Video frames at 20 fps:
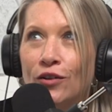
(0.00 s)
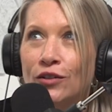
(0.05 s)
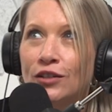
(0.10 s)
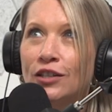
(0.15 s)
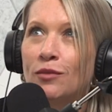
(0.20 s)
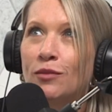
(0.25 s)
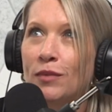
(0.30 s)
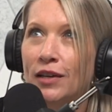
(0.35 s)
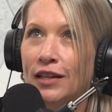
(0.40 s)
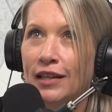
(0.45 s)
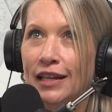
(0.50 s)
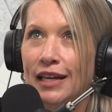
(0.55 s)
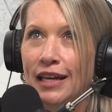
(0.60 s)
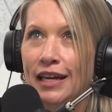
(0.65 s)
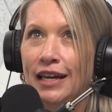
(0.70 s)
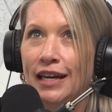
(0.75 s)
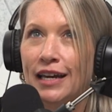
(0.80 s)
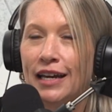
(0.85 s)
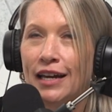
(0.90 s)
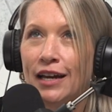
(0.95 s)

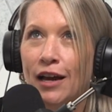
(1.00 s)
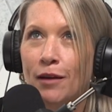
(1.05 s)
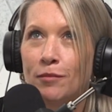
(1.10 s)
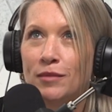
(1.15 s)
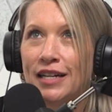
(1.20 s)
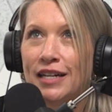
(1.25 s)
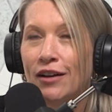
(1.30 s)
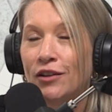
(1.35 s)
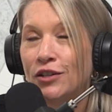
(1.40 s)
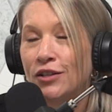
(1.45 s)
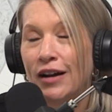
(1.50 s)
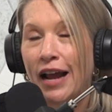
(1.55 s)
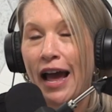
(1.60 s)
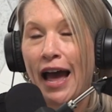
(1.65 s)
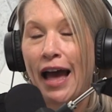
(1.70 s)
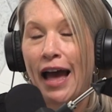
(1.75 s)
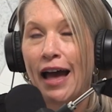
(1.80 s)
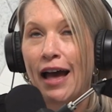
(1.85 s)
ultimately it comes down to, and